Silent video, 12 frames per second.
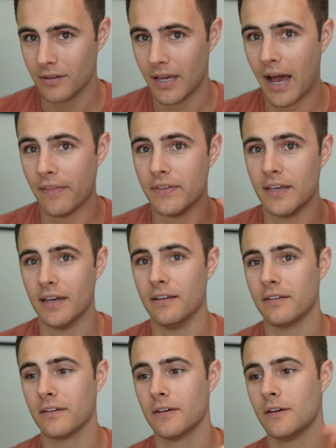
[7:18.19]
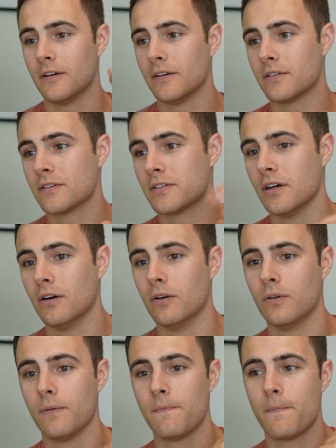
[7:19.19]
at the end.
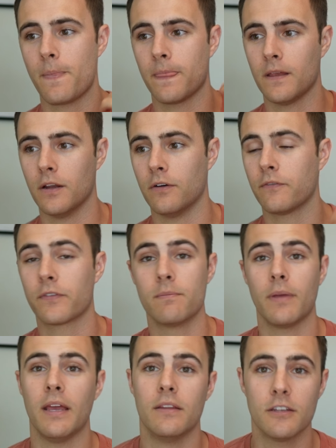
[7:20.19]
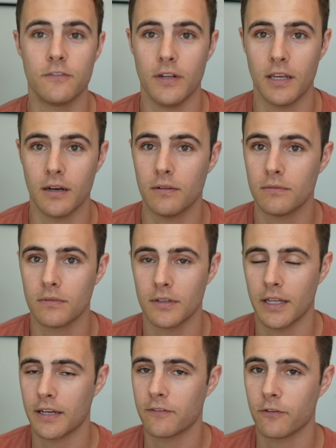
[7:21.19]
So, for me in this video,
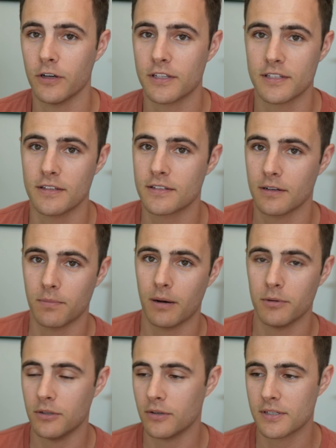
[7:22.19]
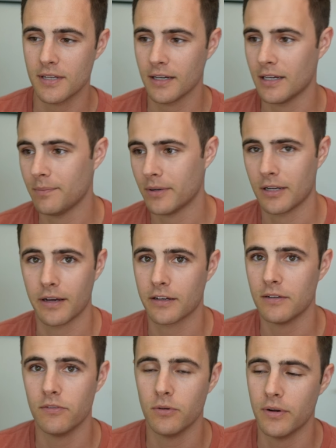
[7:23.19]
like for instance, I'll probably do it in a second, but I
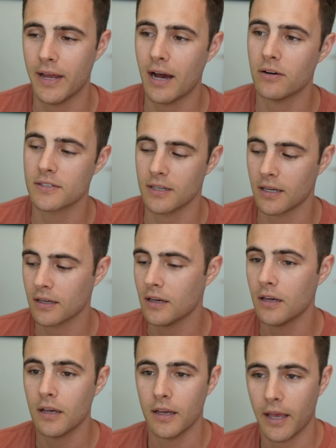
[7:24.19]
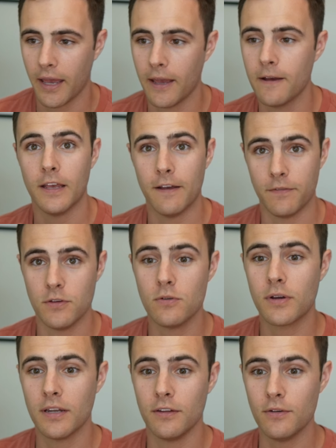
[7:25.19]
can even do it now. It's like, hey, if you
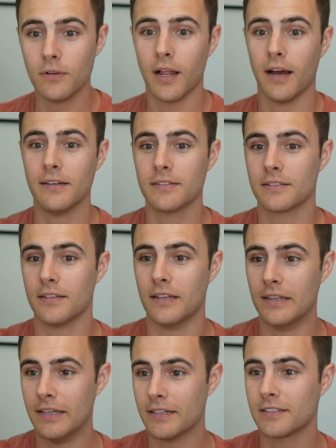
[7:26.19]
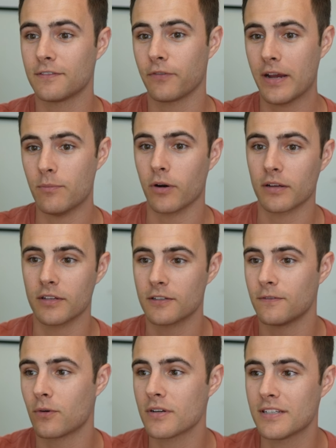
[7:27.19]
can utilize this framework, this
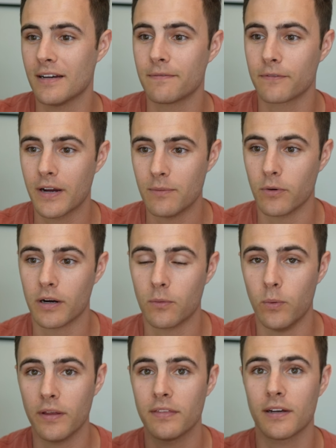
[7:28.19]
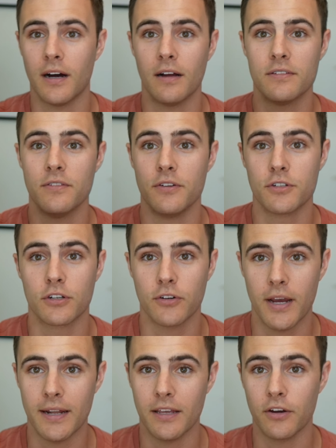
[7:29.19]
4-step framework with the content that you're
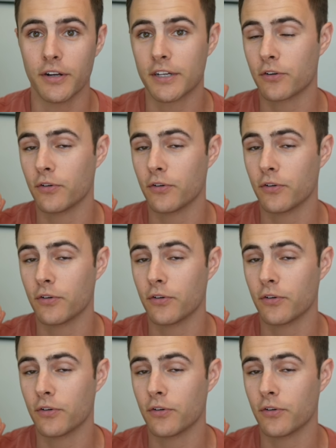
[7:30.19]
creating, you're going to